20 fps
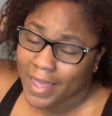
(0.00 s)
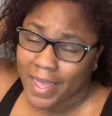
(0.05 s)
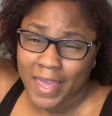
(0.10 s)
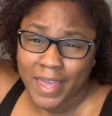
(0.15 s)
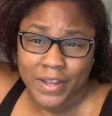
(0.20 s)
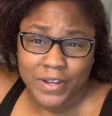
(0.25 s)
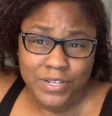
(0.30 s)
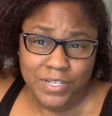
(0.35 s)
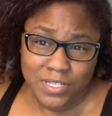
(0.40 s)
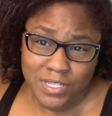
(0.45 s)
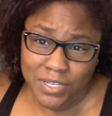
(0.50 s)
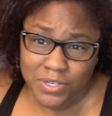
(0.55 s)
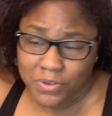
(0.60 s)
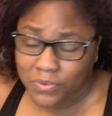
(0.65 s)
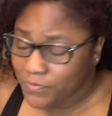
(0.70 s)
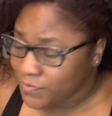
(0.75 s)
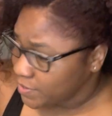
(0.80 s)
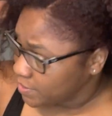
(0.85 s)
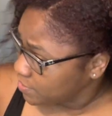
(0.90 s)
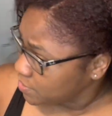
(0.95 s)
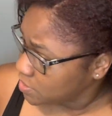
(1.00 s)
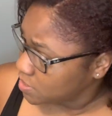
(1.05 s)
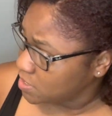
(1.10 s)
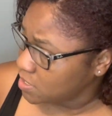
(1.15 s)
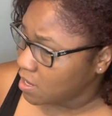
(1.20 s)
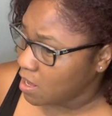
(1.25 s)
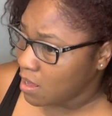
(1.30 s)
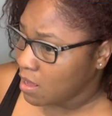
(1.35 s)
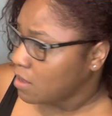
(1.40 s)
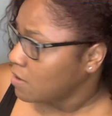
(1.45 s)
Hair still feels
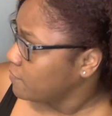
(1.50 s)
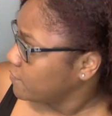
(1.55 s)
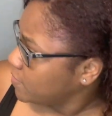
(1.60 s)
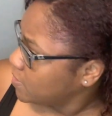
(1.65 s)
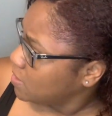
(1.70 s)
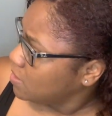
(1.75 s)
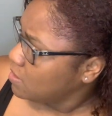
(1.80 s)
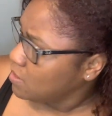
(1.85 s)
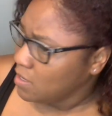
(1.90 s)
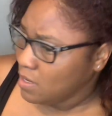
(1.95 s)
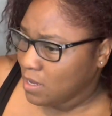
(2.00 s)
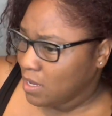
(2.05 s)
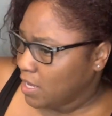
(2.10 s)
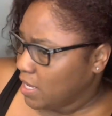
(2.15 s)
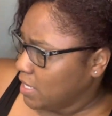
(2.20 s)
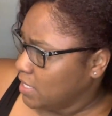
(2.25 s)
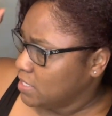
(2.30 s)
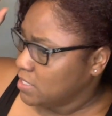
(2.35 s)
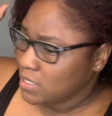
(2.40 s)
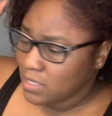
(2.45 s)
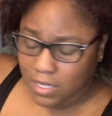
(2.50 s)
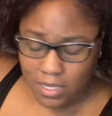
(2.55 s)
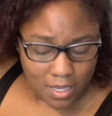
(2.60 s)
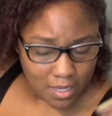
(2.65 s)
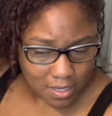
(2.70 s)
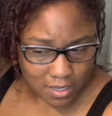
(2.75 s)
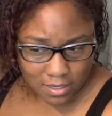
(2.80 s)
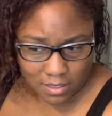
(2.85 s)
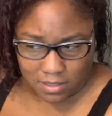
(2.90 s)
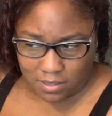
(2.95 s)
soft and
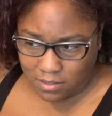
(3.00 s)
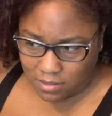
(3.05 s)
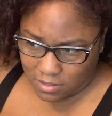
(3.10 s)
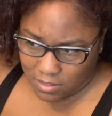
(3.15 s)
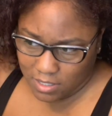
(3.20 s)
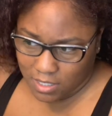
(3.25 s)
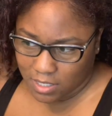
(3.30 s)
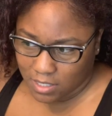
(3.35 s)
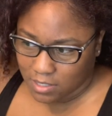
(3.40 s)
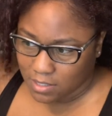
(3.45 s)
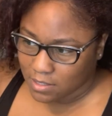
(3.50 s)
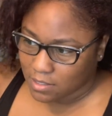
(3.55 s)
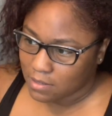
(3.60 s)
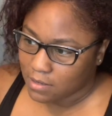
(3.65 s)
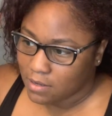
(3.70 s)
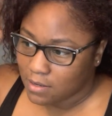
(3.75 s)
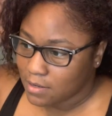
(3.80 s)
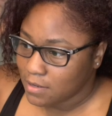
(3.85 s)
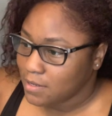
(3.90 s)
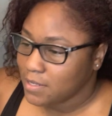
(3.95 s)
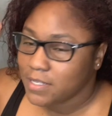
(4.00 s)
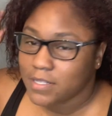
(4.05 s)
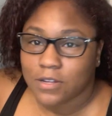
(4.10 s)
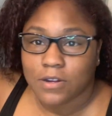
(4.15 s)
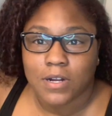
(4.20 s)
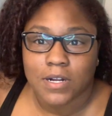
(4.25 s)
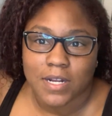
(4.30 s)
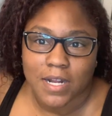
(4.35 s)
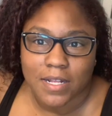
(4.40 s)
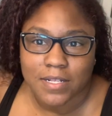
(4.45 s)
just, it's
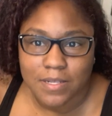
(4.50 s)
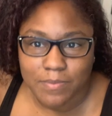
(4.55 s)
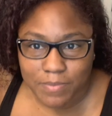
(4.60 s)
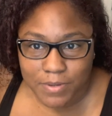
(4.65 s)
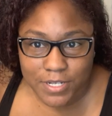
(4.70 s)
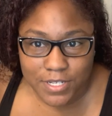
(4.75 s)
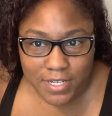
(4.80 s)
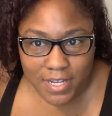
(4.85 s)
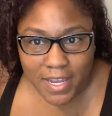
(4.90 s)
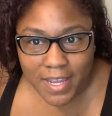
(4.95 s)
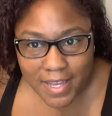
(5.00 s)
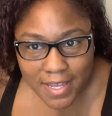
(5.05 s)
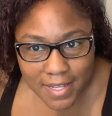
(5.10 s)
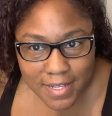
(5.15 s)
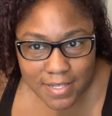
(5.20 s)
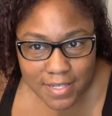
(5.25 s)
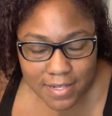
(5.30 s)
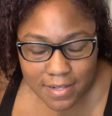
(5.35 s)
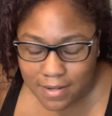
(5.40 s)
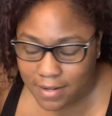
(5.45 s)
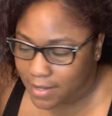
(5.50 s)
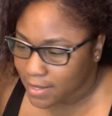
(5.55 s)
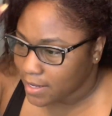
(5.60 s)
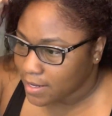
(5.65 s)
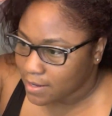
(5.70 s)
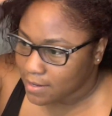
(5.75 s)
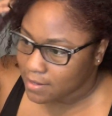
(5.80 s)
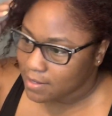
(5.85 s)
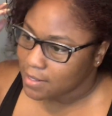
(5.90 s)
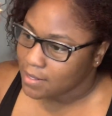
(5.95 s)
hard not to put your hands in it,
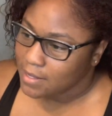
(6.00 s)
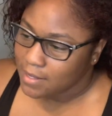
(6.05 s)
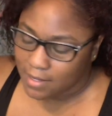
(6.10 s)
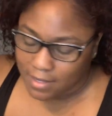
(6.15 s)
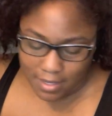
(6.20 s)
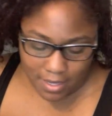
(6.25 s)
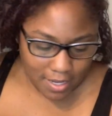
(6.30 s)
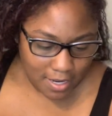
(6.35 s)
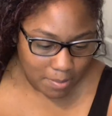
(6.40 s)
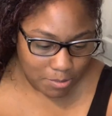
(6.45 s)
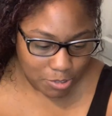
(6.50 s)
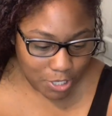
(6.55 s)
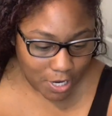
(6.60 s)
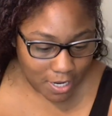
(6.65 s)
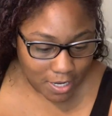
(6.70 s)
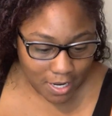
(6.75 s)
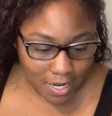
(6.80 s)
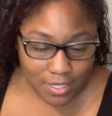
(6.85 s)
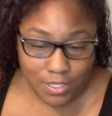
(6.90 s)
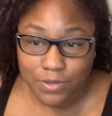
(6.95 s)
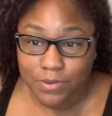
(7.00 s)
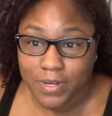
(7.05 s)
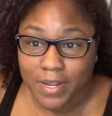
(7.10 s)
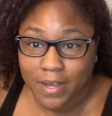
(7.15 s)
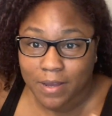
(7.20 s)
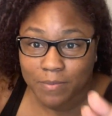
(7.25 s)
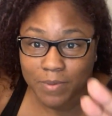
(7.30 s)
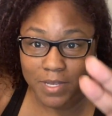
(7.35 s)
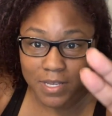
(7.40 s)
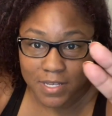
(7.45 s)
y'all. And I'm trying not to
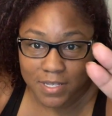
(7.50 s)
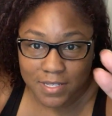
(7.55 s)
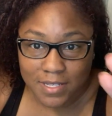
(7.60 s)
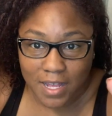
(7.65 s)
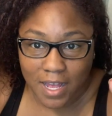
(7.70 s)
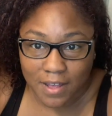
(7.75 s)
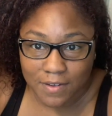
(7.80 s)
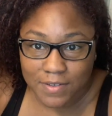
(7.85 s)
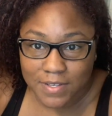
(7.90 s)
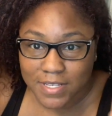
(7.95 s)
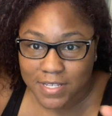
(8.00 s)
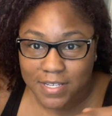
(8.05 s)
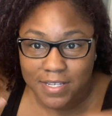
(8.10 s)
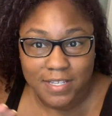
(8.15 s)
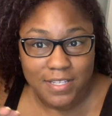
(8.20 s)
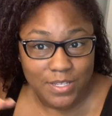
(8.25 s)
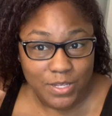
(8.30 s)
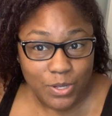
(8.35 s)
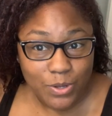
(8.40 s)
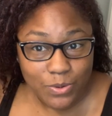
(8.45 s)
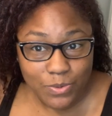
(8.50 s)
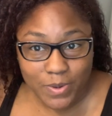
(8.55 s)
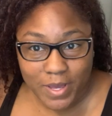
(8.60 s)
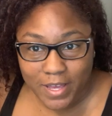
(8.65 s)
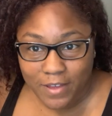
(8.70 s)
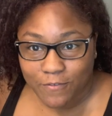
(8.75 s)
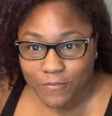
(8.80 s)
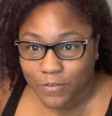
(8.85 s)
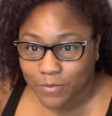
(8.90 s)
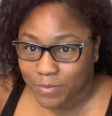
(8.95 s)
now because obviously it's still
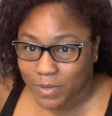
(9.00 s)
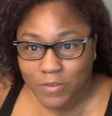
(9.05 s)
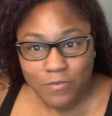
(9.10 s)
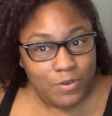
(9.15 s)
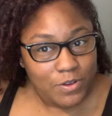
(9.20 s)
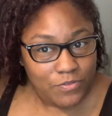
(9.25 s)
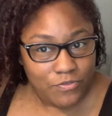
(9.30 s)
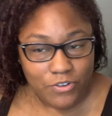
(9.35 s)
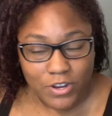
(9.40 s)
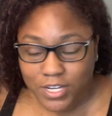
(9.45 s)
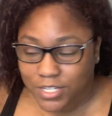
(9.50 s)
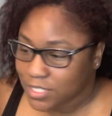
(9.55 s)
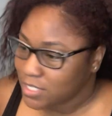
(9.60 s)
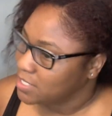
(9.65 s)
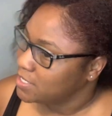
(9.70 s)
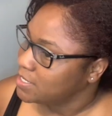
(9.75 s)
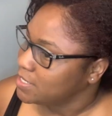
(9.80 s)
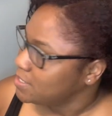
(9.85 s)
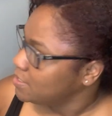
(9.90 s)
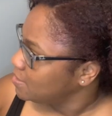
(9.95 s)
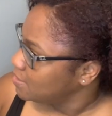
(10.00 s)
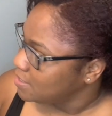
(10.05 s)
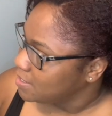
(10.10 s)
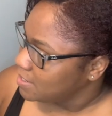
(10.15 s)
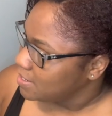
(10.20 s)
wet from me refreshing it.